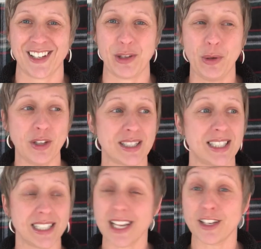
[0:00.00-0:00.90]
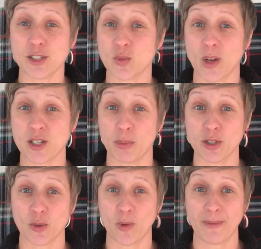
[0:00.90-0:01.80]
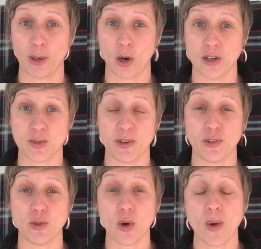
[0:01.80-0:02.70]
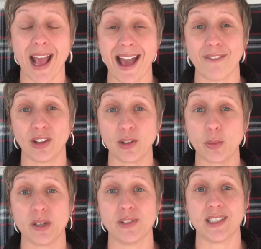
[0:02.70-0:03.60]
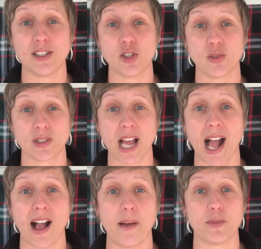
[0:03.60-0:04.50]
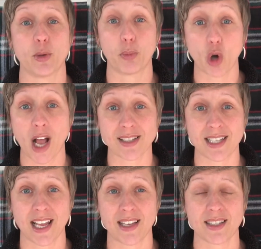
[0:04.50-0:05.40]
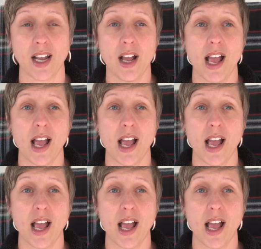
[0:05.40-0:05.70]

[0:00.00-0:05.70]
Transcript: You could sit down and just watch a bunch of webinars, but if you don't have a little bit of additional time to process,